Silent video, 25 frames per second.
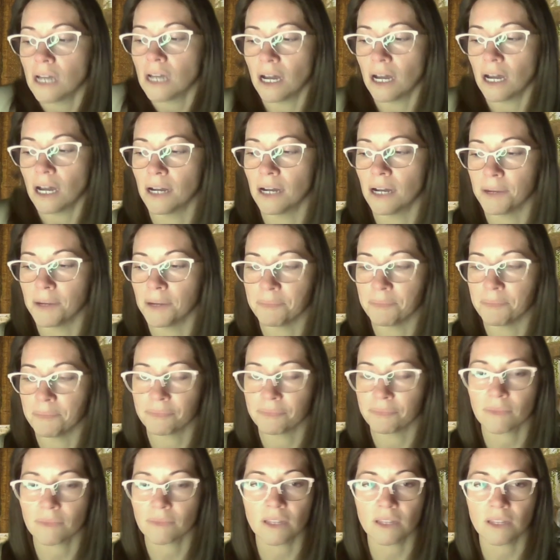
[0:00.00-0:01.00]

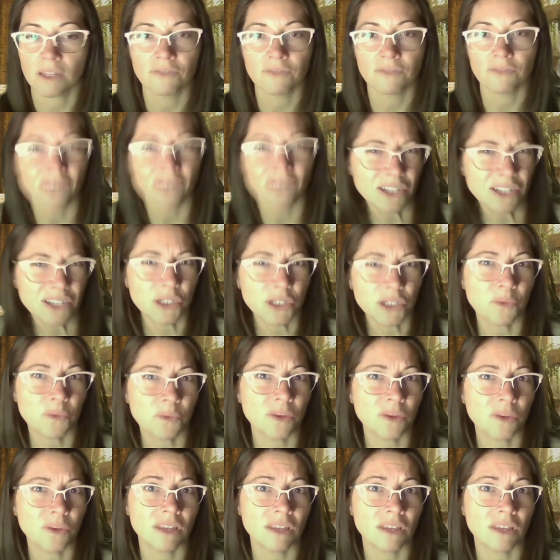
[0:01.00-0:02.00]
friendship
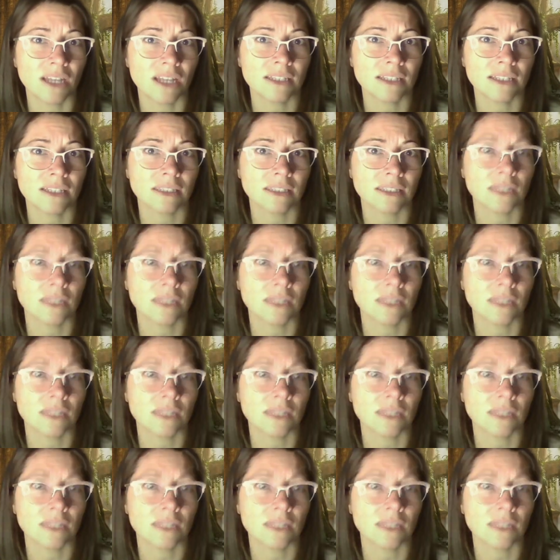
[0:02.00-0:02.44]
with us.